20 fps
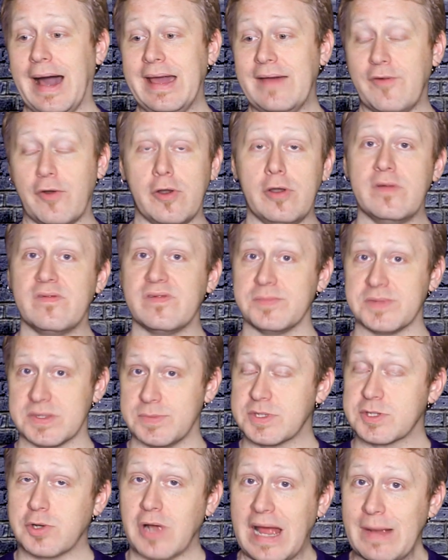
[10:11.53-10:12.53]
I have heard from
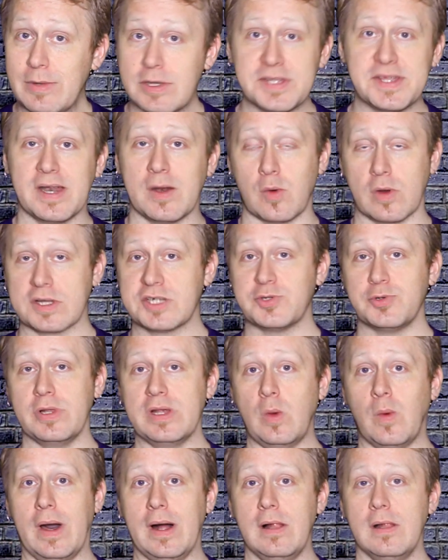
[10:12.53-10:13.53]
subscribers that it works
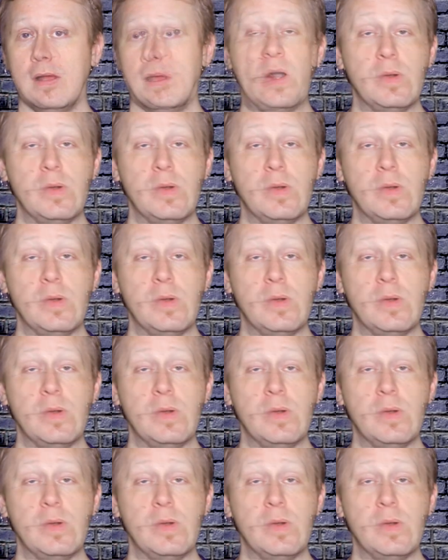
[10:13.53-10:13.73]
really well.